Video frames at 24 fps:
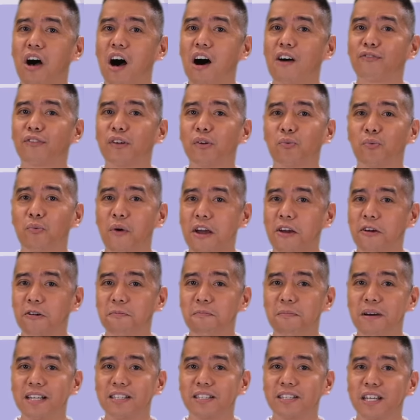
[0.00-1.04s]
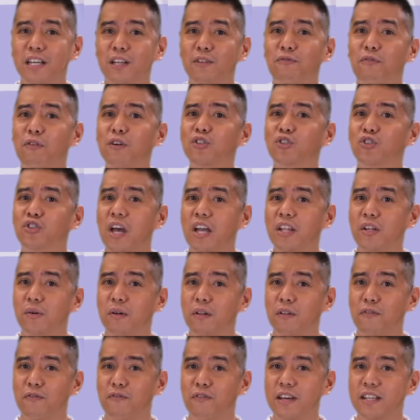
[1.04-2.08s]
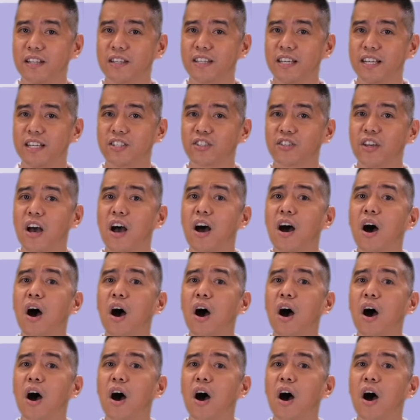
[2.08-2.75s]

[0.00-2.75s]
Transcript: often recommended for general fitness.